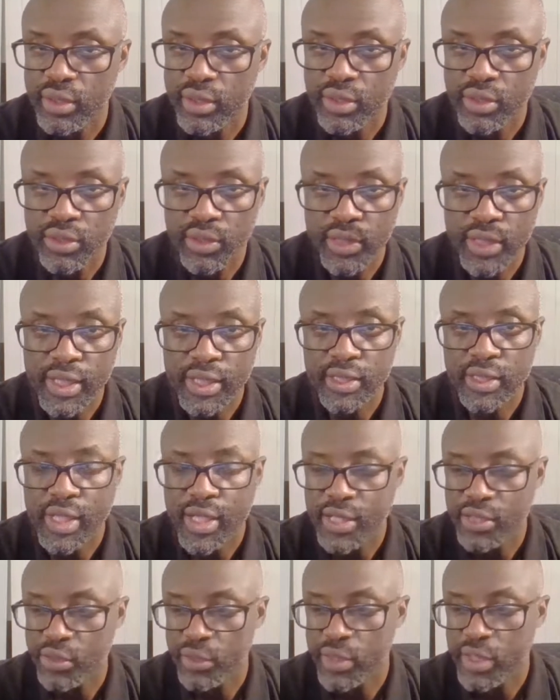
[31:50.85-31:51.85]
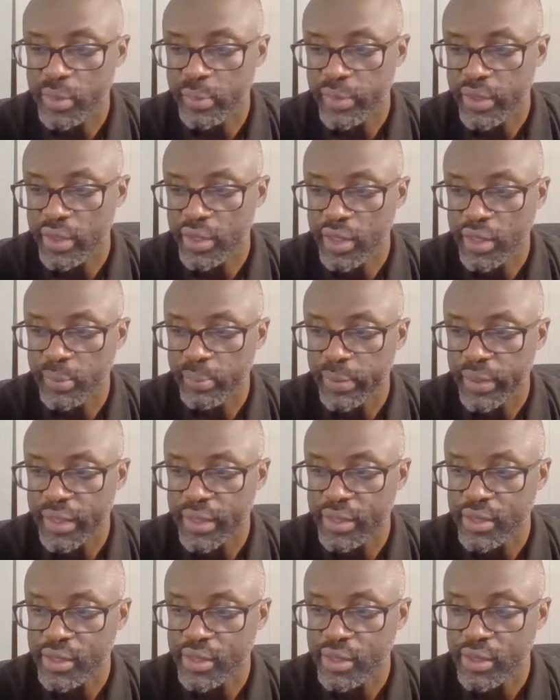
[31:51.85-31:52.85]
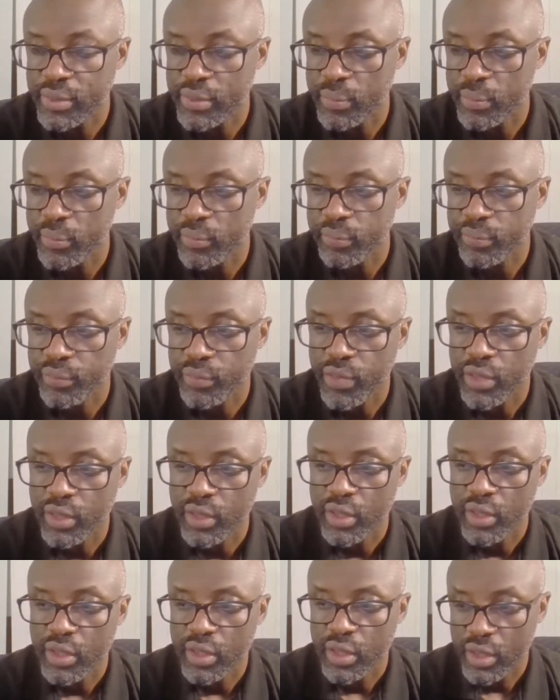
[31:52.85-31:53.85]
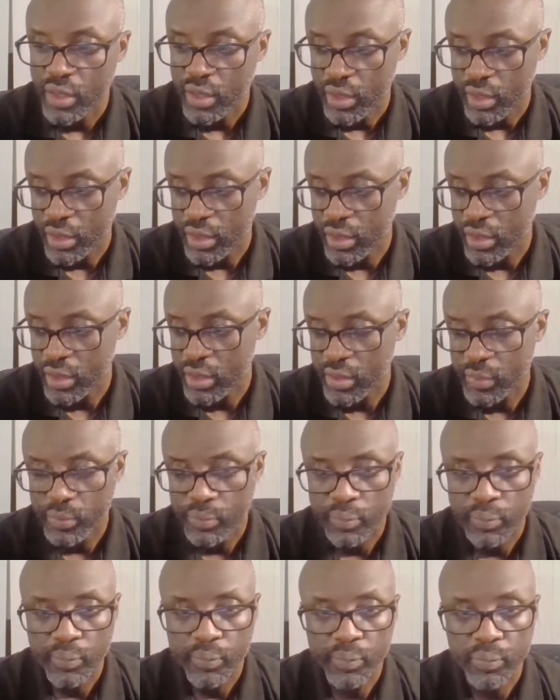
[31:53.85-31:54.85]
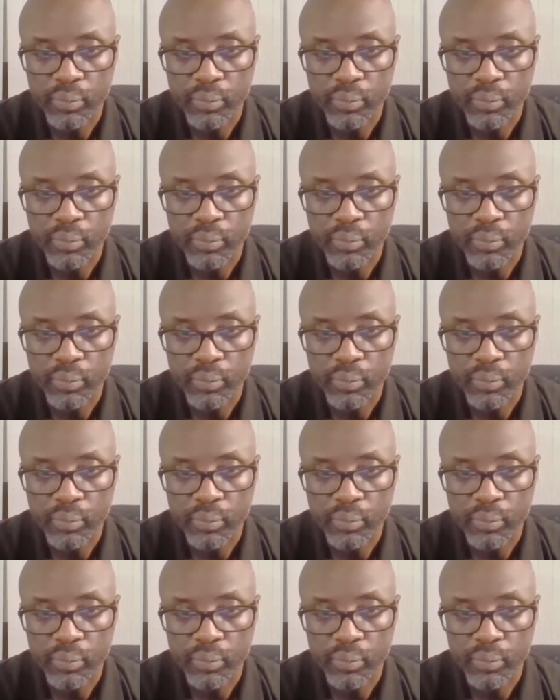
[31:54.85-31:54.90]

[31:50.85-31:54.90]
So that has always been in place. Um,